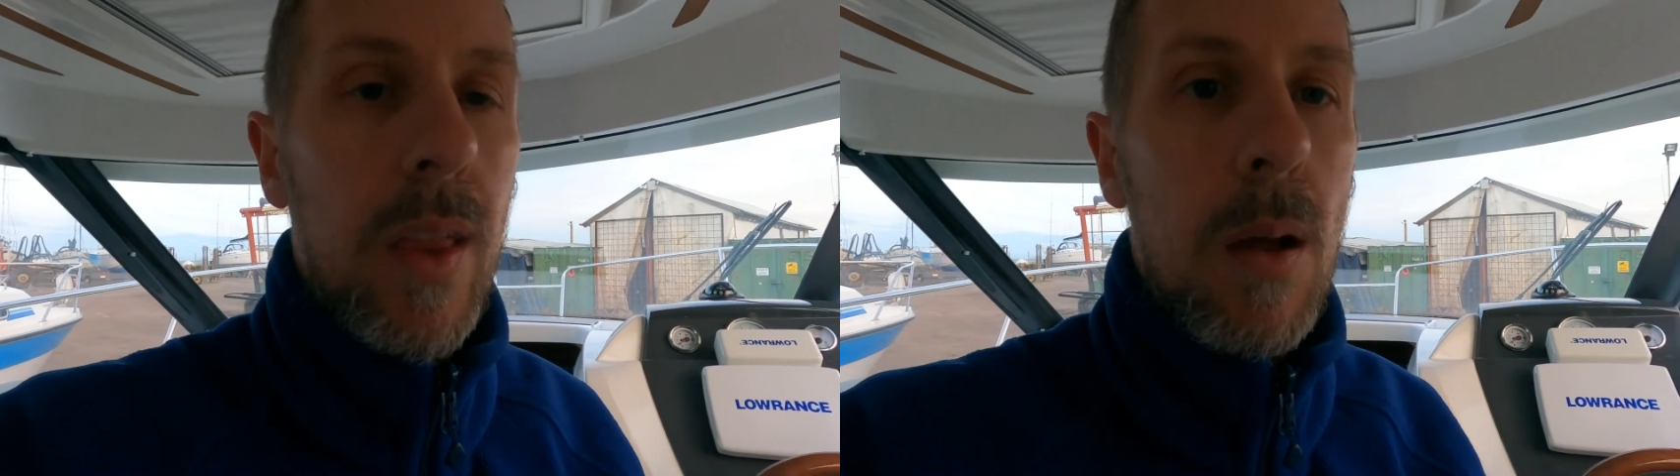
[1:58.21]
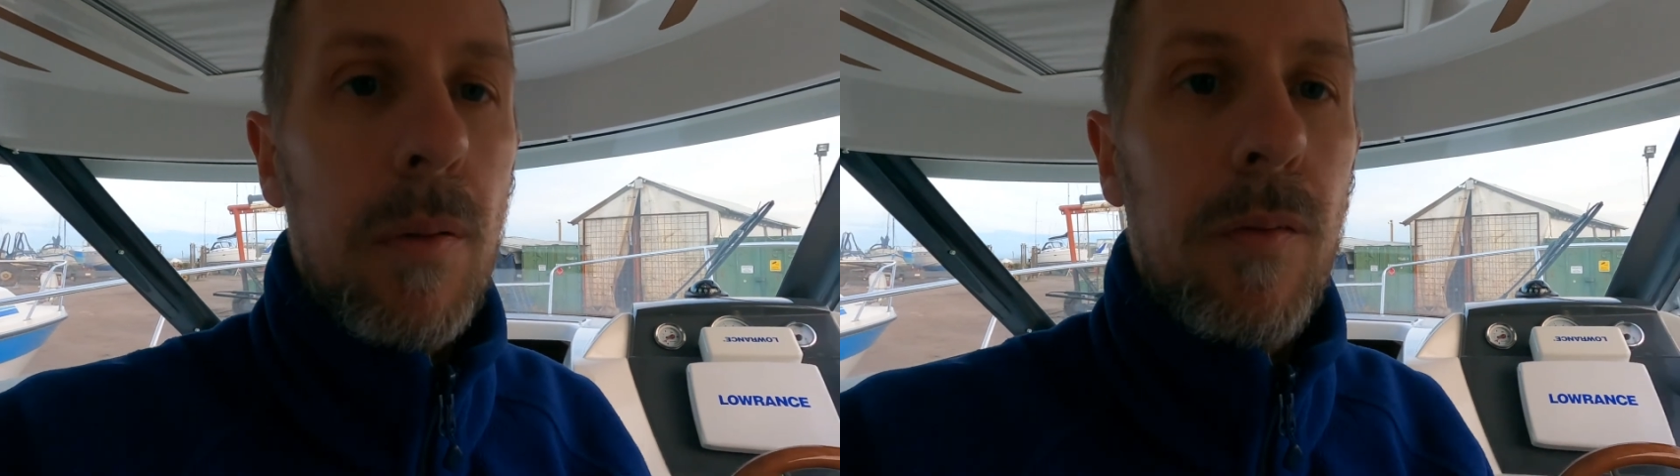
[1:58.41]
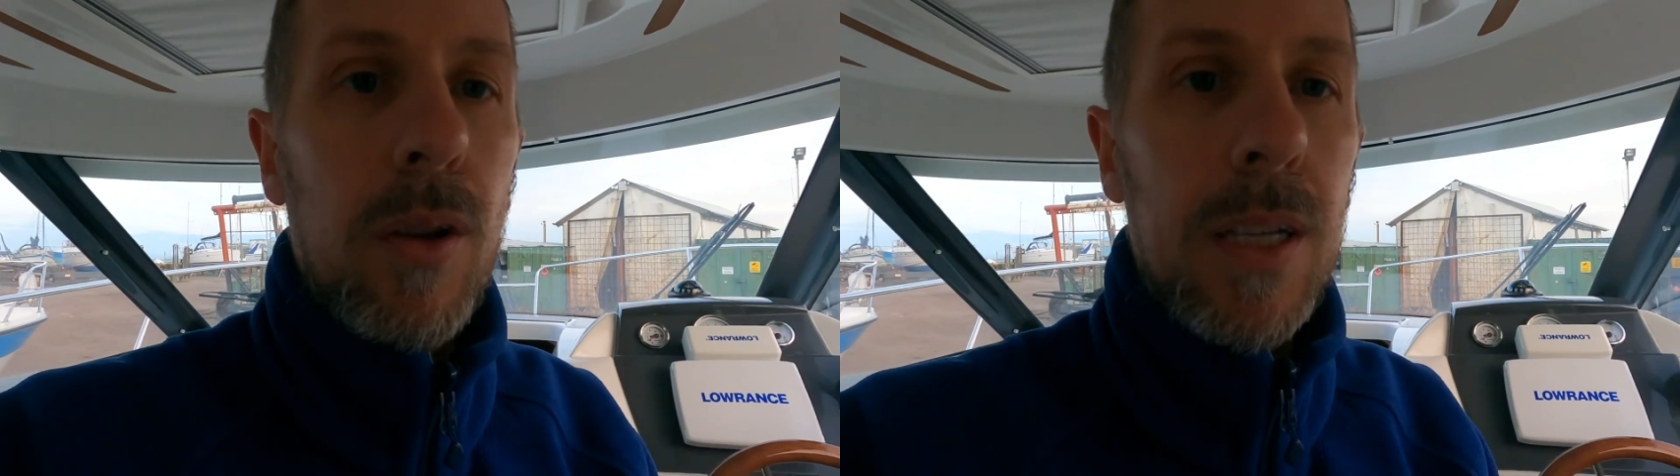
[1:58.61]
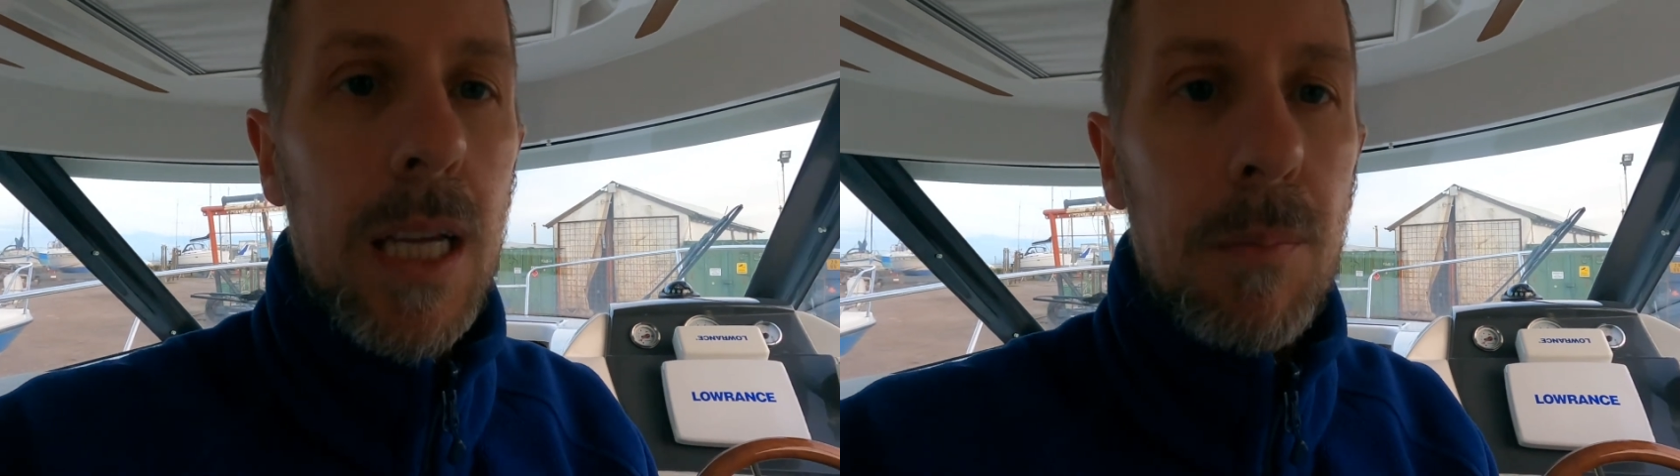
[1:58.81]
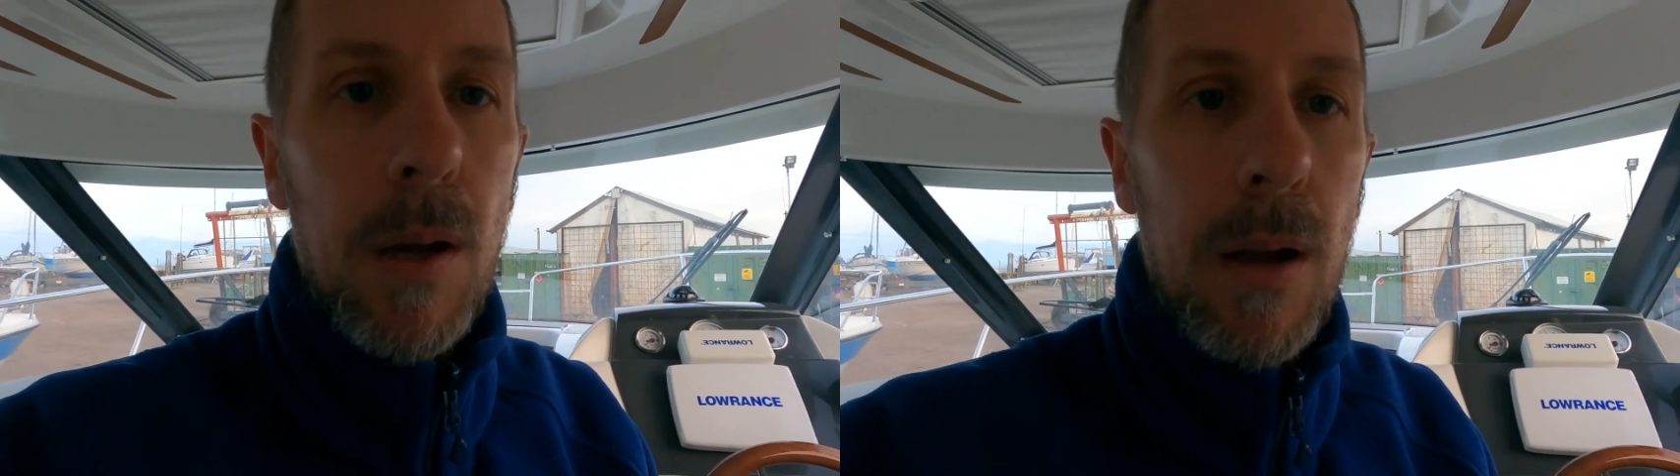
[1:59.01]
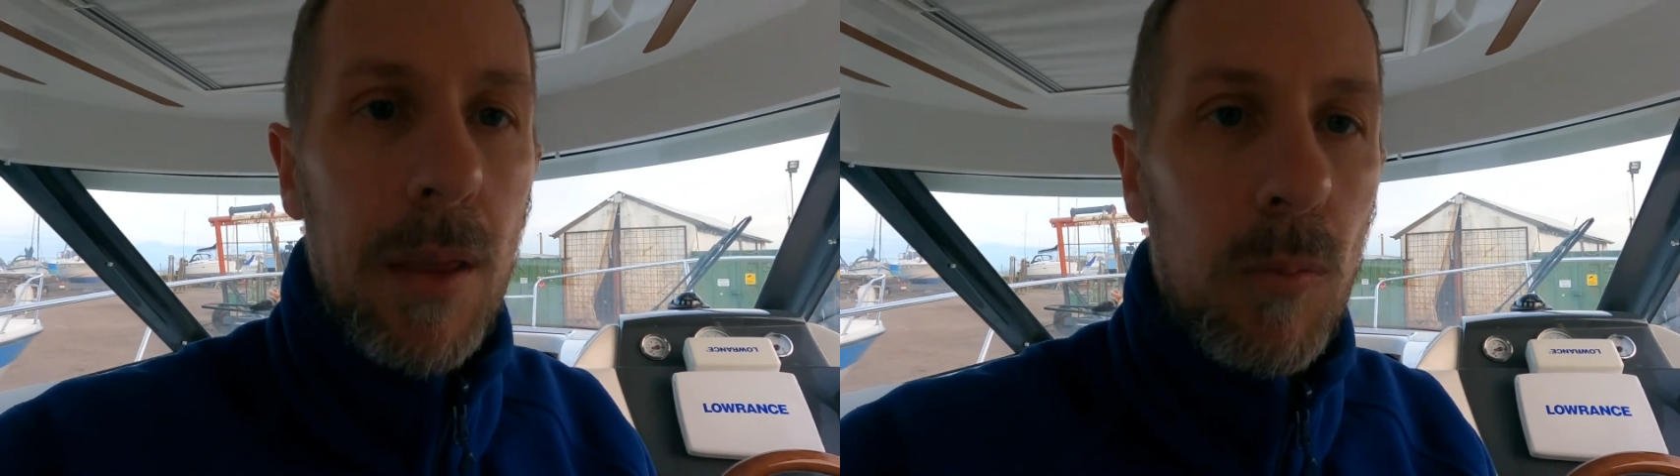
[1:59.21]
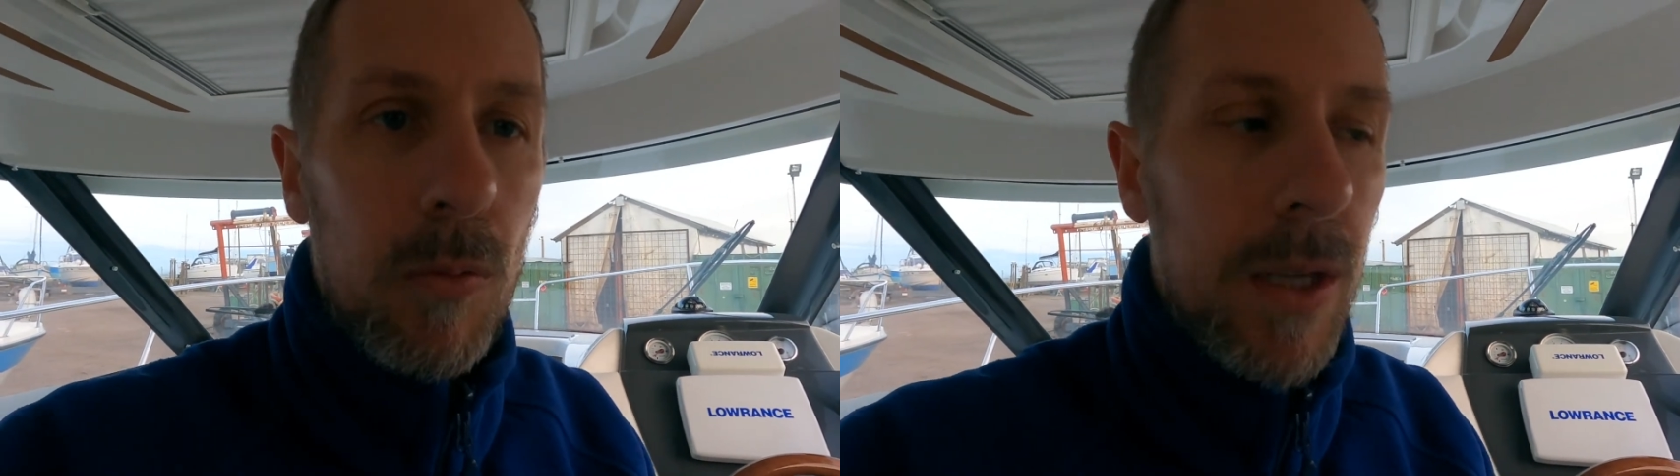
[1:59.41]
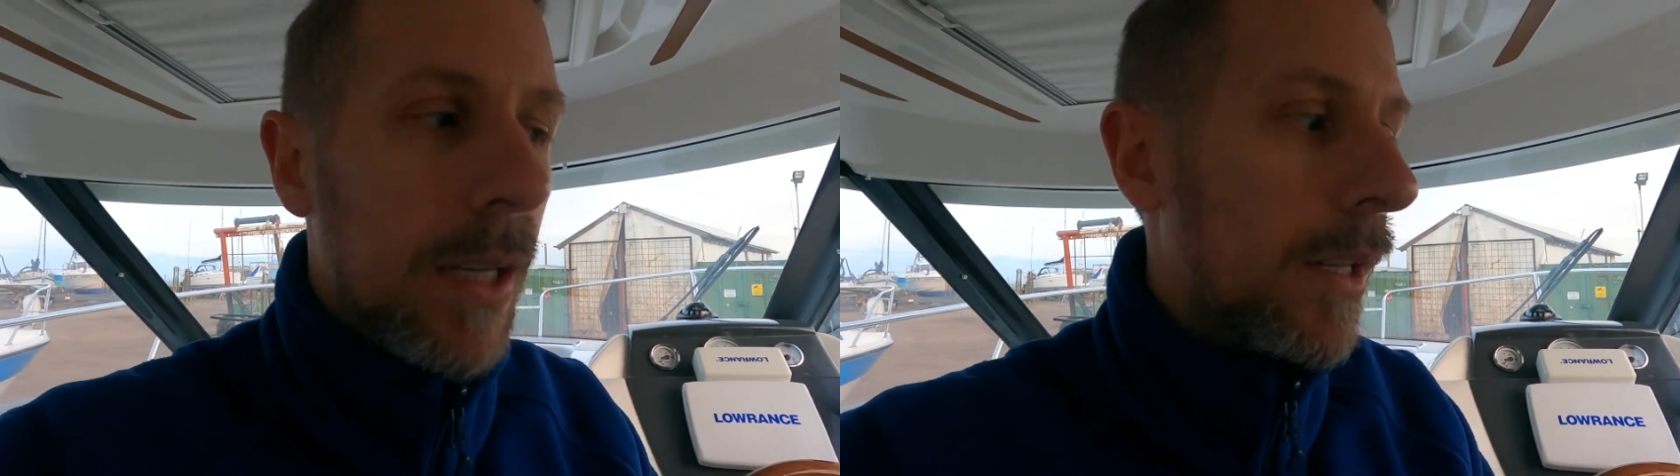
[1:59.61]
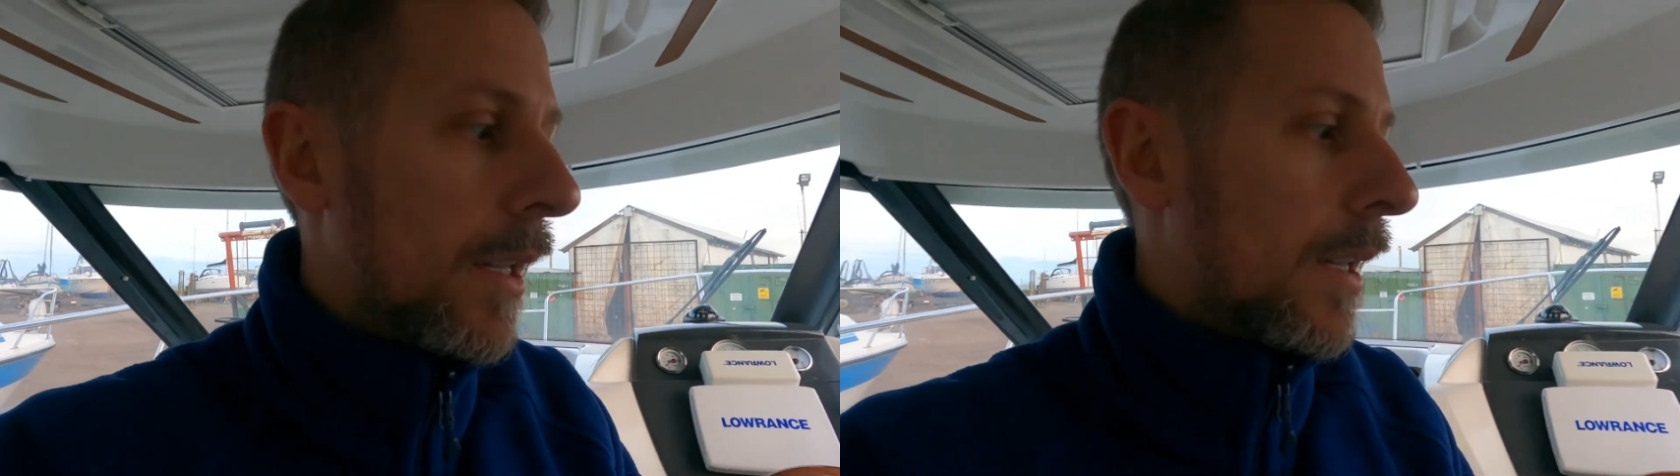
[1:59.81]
that before you take your boat out in the water.